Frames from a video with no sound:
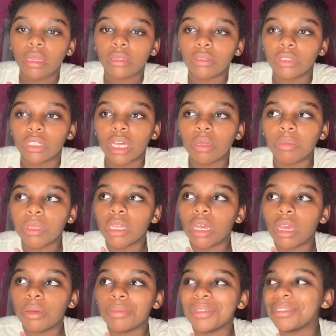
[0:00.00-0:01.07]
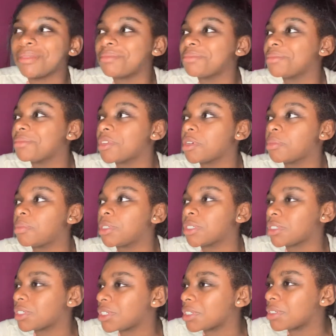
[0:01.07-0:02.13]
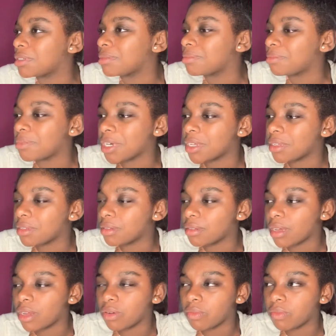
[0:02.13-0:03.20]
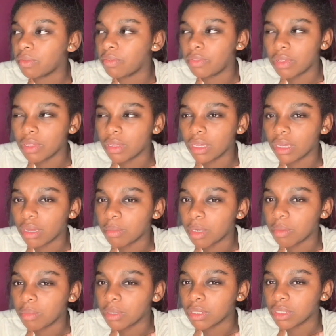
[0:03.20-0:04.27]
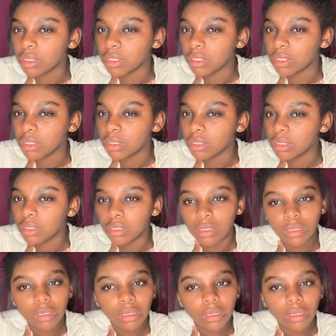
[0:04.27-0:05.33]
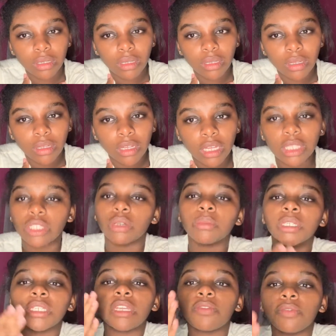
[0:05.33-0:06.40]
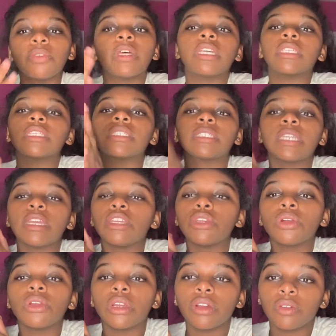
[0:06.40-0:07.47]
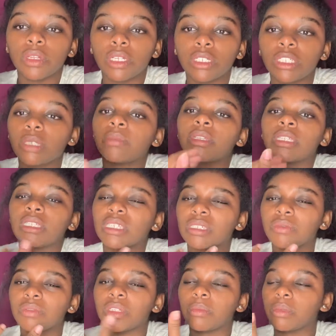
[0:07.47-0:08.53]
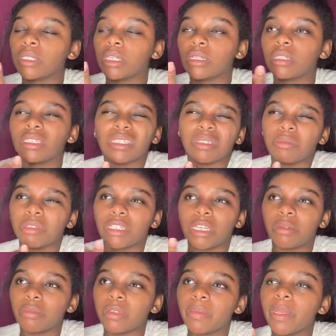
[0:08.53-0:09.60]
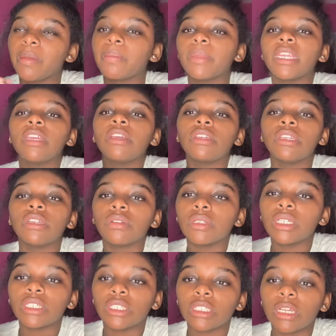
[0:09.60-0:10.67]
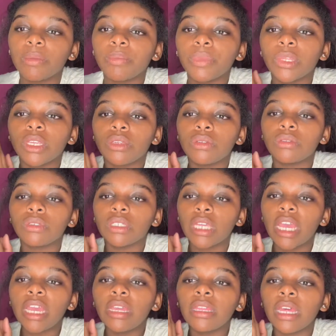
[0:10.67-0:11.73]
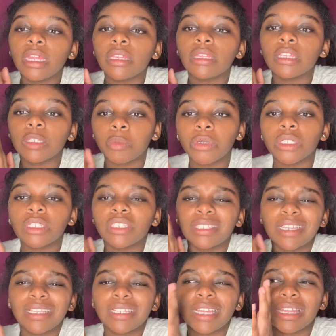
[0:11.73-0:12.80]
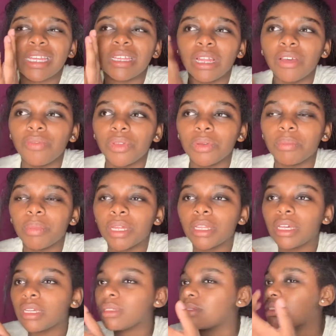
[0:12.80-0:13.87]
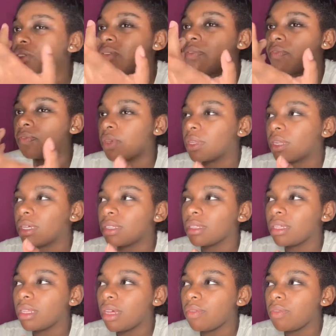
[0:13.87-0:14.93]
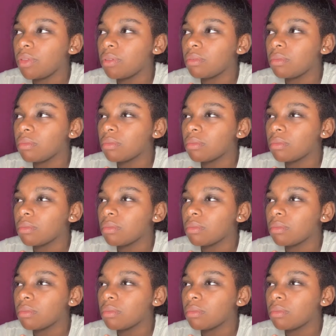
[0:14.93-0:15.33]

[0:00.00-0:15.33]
You're telling me that I'm in a position, but I don't feel like I'm in a position. It's almost, if, like, let's say you're in a relationship, this doesn't pertain to me. You're in a relationship, you say that this person says that they love you, but, like, do you feel like they love you?